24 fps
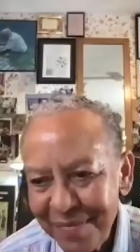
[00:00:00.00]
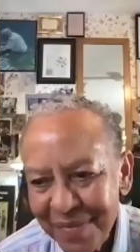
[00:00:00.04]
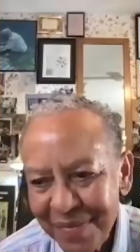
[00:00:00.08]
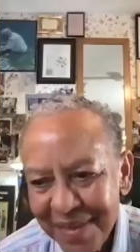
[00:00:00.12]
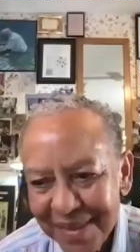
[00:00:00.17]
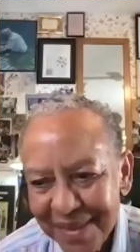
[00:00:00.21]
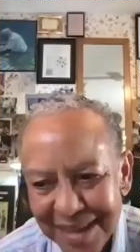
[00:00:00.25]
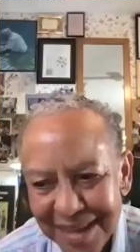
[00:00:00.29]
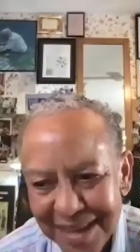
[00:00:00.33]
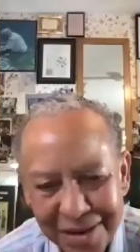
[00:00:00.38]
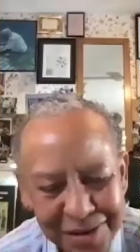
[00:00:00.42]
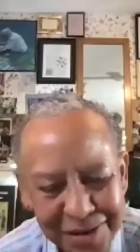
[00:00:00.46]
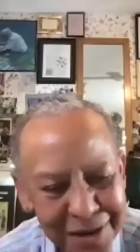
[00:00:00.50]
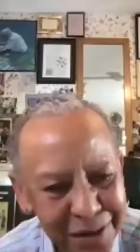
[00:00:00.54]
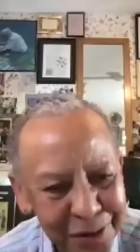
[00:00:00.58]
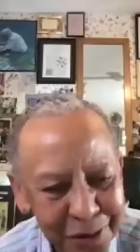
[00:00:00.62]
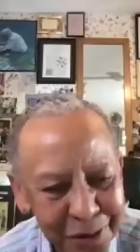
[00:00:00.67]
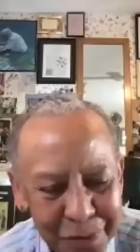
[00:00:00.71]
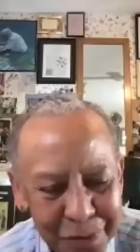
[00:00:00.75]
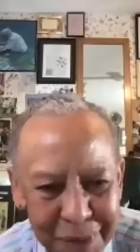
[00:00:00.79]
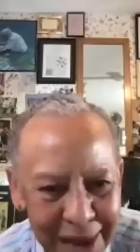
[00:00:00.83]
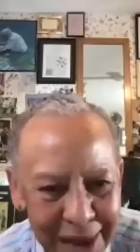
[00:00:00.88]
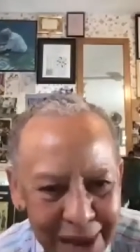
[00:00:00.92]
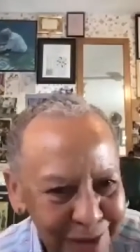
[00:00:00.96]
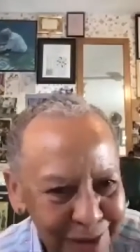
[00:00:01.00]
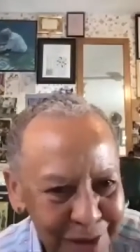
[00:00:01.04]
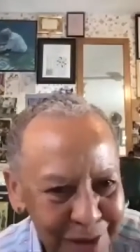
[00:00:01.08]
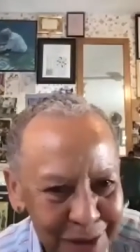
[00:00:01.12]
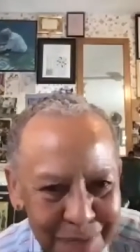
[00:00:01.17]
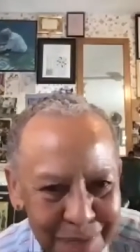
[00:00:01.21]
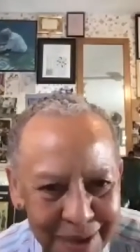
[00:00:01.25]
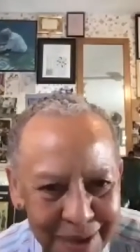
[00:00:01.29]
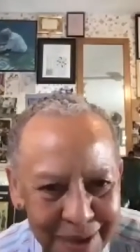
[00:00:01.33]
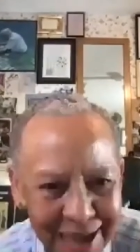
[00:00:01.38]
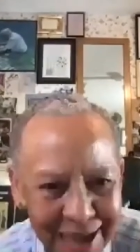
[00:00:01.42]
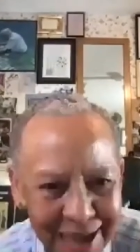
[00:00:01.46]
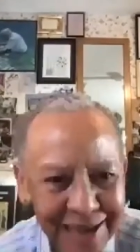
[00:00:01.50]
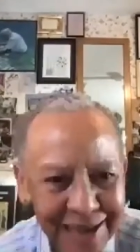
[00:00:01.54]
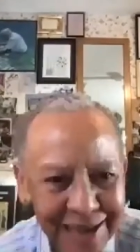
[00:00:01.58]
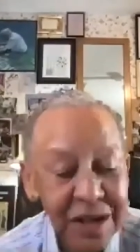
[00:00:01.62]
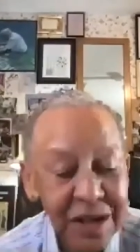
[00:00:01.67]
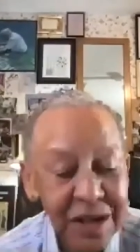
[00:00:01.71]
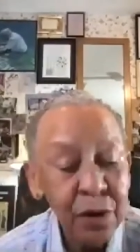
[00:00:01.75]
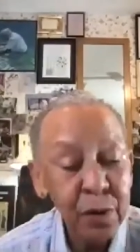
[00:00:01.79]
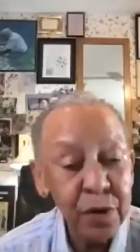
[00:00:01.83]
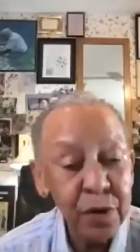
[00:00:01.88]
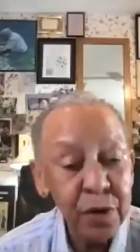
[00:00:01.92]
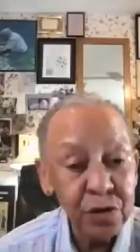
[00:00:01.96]
their little plastic bags,
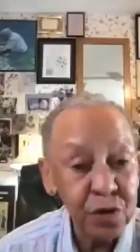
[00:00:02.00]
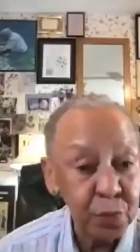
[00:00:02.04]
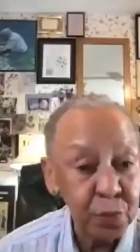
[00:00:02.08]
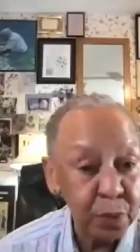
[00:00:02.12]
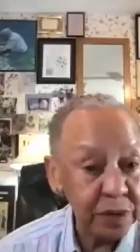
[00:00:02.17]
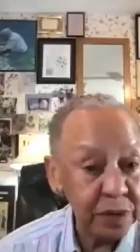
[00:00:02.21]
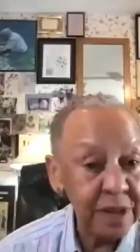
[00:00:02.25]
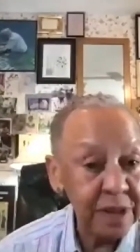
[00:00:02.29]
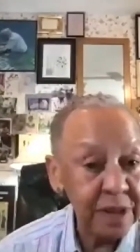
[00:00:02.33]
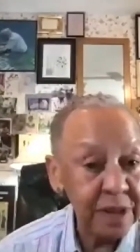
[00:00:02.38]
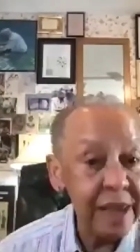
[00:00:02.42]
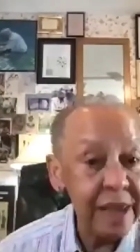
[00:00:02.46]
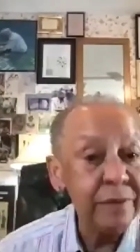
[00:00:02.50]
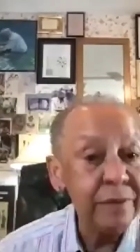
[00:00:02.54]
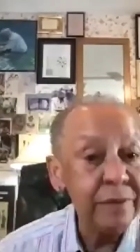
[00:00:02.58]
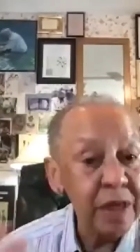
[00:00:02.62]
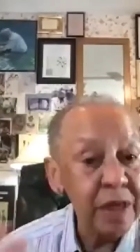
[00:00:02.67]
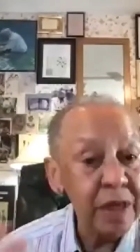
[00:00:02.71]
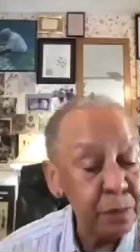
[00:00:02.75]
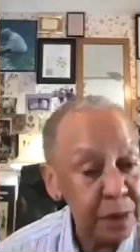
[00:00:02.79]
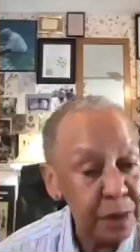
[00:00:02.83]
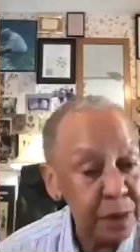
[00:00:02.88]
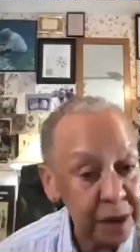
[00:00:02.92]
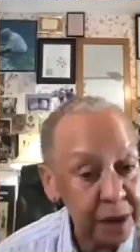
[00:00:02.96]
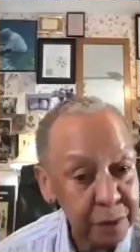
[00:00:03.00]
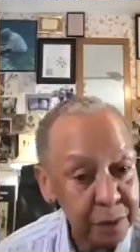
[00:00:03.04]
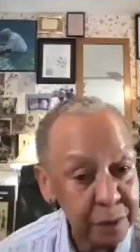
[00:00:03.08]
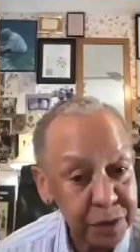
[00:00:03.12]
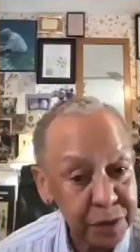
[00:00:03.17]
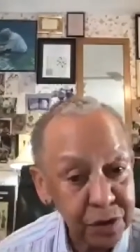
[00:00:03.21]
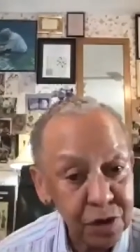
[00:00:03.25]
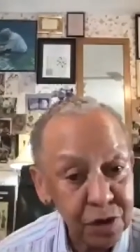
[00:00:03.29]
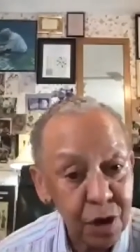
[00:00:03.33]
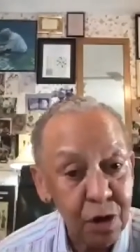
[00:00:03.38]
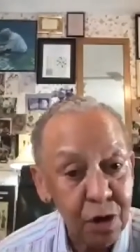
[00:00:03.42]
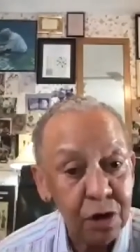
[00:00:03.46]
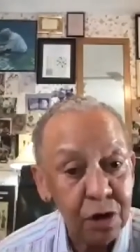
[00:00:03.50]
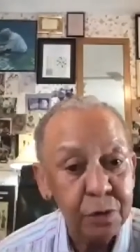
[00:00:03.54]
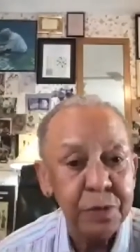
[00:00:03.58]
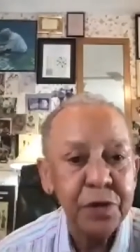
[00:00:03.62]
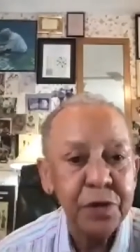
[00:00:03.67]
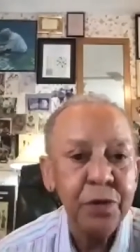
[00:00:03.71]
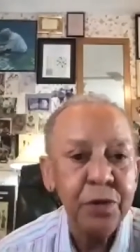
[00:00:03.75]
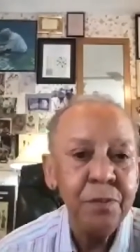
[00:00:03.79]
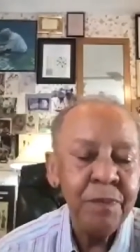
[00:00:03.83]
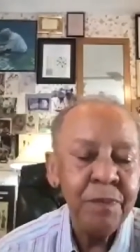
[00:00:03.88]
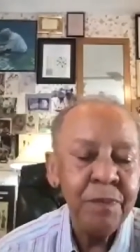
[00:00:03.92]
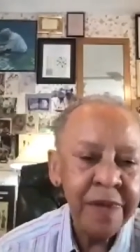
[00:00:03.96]
which is what they have, and they pick up their dog
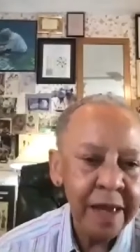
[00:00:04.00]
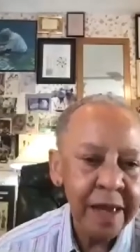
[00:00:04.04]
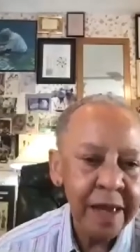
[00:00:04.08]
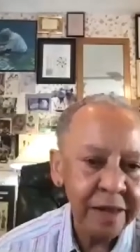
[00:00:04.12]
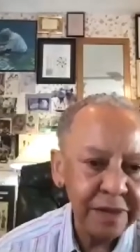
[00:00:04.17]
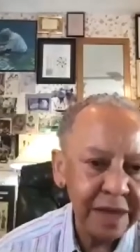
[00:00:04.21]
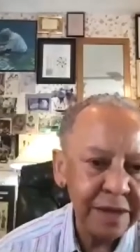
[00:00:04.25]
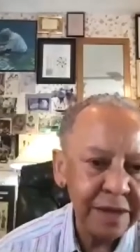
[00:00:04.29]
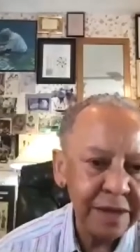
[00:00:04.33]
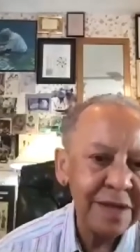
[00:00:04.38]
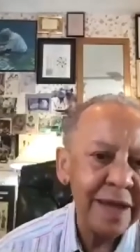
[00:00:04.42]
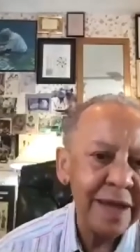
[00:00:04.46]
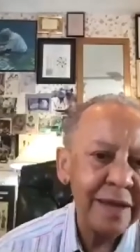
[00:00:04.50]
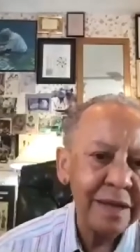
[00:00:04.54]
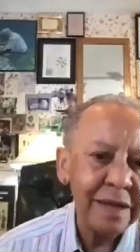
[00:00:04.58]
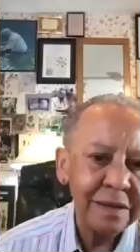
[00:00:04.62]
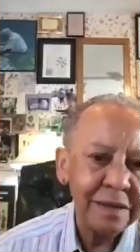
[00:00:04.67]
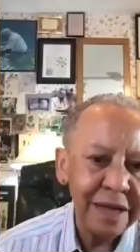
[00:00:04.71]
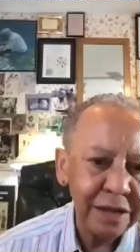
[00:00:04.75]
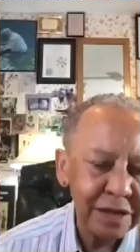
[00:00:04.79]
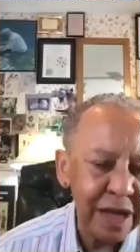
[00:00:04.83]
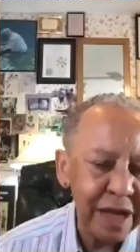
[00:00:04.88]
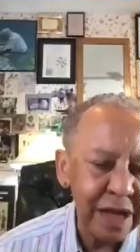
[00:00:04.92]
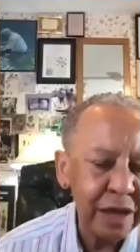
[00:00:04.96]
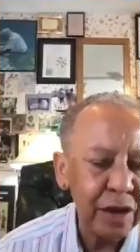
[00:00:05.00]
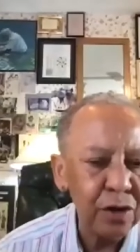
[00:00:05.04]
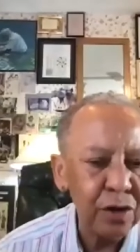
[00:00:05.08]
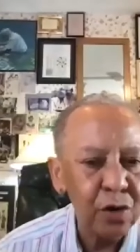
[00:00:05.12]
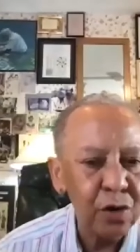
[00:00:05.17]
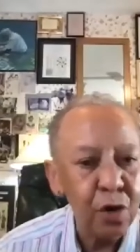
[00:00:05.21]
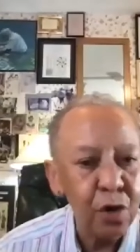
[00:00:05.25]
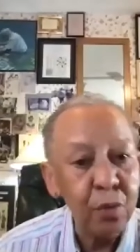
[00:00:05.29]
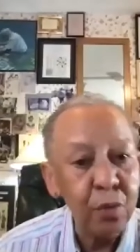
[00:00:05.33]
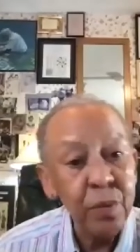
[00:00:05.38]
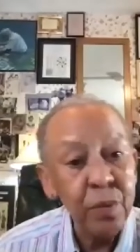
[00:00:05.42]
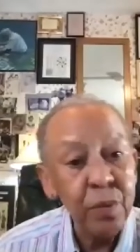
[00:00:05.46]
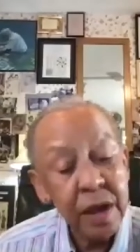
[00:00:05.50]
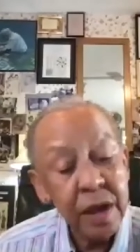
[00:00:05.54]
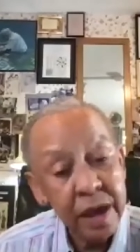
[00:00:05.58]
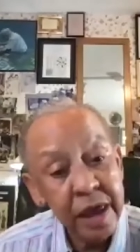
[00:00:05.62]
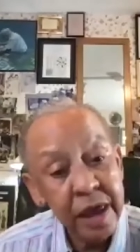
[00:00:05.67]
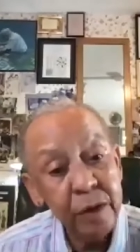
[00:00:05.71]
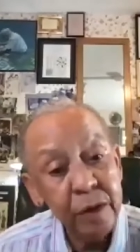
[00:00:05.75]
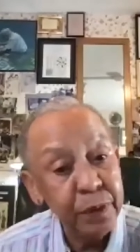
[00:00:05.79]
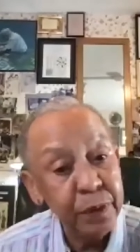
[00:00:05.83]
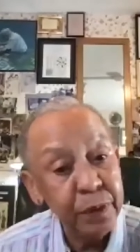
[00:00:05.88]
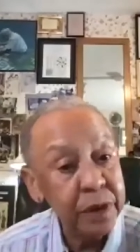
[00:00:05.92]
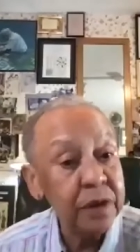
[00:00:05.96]
poo and they take it home
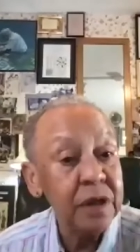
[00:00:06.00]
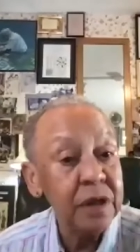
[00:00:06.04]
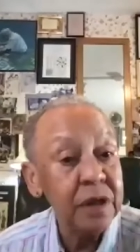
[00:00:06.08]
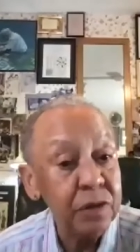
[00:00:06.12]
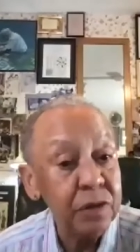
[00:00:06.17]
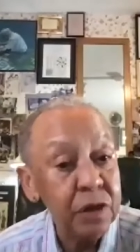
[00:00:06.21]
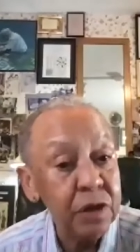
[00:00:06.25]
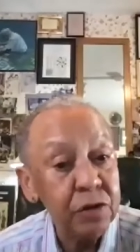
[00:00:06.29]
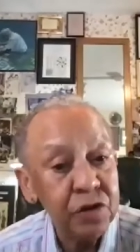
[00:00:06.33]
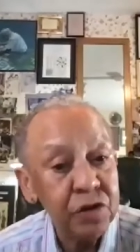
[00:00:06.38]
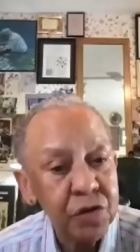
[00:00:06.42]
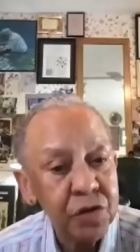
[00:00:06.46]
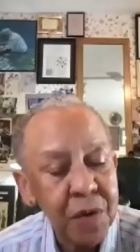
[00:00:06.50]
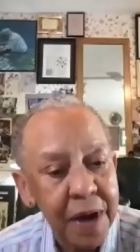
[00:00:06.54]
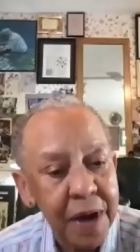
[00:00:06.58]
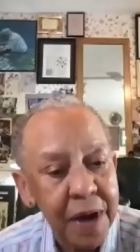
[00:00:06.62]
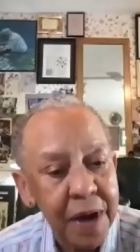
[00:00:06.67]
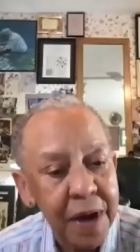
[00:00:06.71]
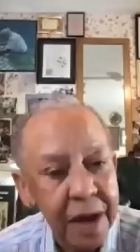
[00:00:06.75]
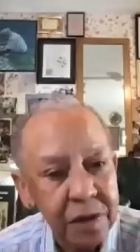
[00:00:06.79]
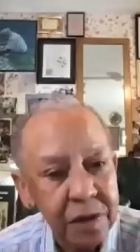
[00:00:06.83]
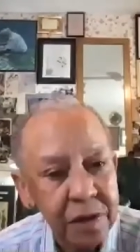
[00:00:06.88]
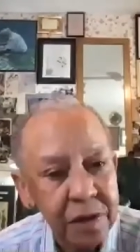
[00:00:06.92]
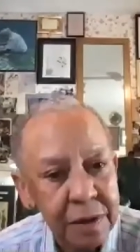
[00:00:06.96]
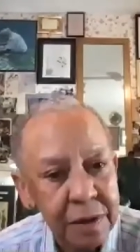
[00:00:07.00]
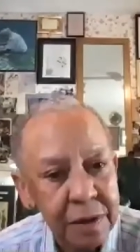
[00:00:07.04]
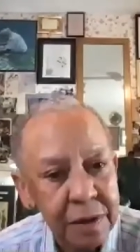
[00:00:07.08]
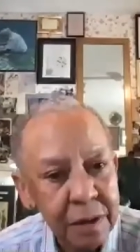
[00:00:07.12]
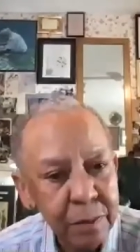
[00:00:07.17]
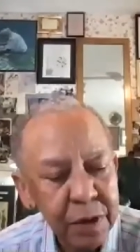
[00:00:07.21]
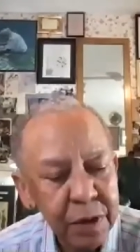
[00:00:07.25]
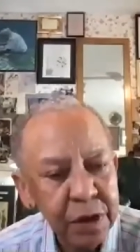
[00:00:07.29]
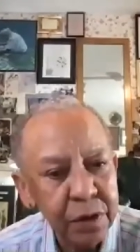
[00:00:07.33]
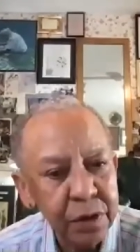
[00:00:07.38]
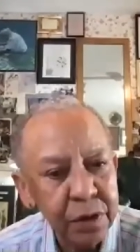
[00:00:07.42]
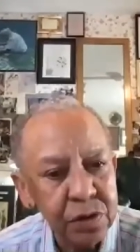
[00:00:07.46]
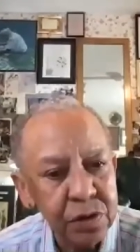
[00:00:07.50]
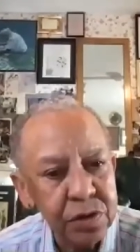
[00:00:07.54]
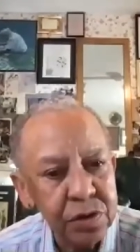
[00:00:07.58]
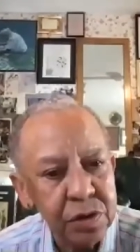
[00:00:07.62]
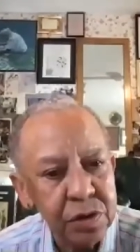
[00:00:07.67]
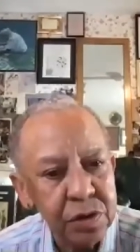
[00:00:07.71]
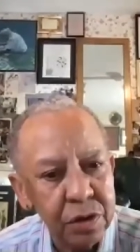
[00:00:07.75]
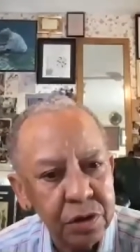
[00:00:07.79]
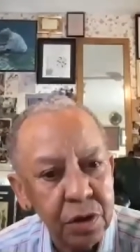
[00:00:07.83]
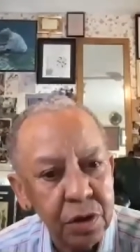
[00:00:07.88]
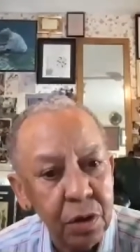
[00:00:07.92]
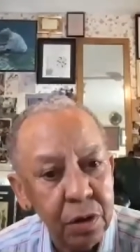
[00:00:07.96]
and put it in their trash, because it's
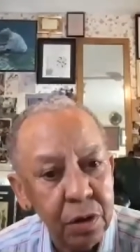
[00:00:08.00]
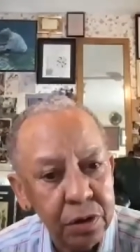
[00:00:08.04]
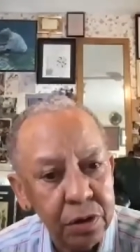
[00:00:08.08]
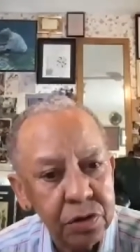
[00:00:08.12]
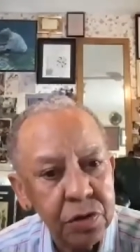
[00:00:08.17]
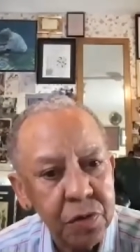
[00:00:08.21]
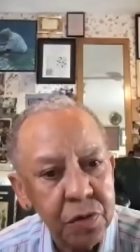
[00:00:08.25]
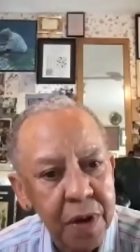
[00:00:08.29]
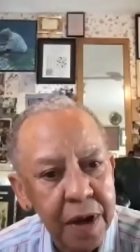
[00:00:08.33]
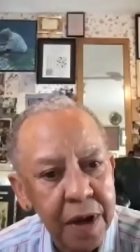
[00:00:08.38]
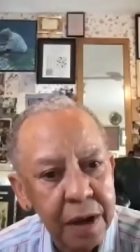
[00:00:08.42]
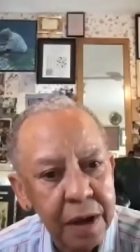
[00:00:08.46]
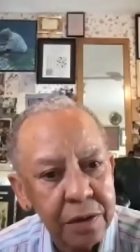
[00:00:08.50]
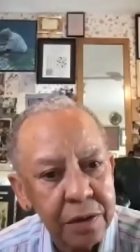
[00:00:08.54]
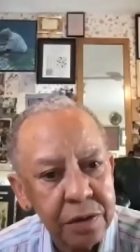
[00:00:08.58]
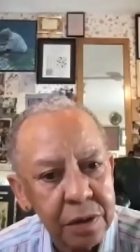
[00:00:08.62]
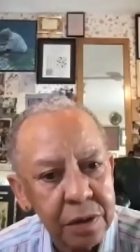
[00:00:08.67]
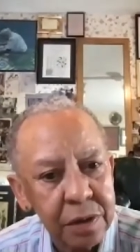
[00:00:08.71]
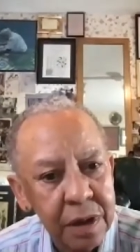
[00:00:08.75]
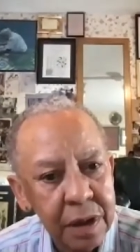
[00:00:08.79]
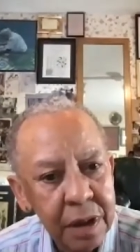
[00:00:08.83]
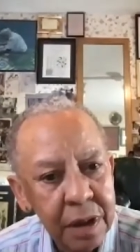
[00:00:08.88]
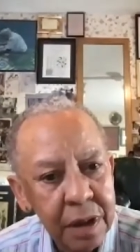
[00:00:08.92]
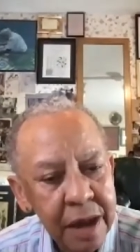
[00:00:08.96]
their dog's trash.